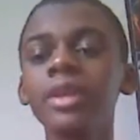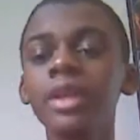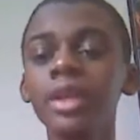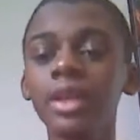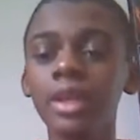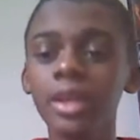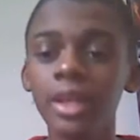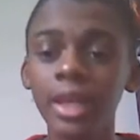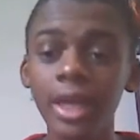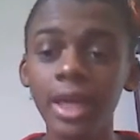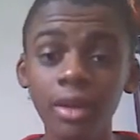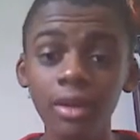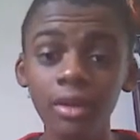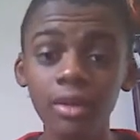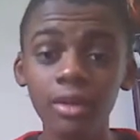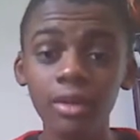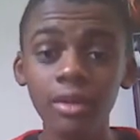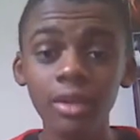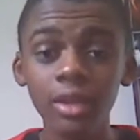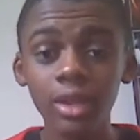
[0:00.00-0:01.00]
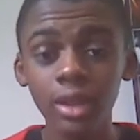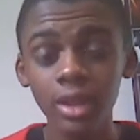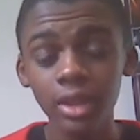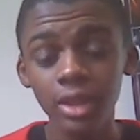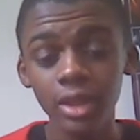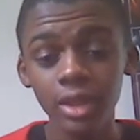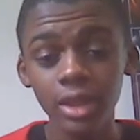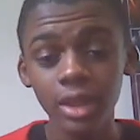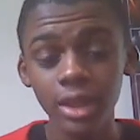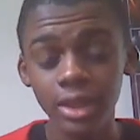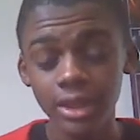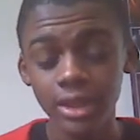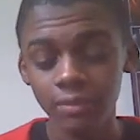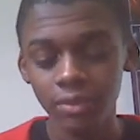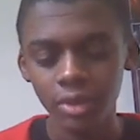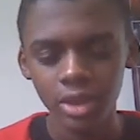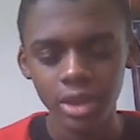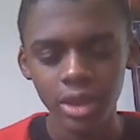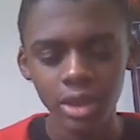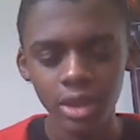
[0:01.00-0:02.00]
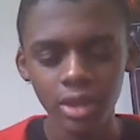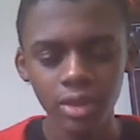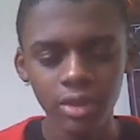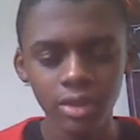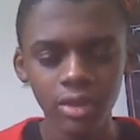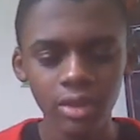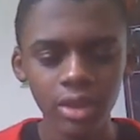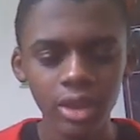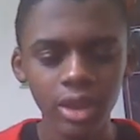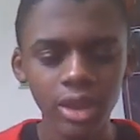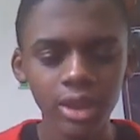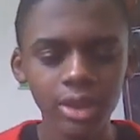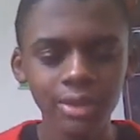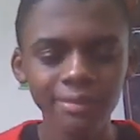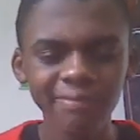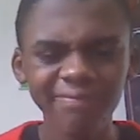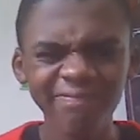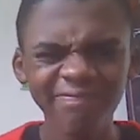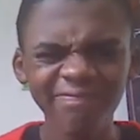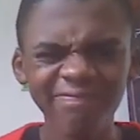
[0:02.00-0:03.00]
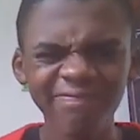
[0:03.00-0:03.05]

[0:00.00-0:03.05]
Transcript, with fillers: Now, as a 14-year-old, um...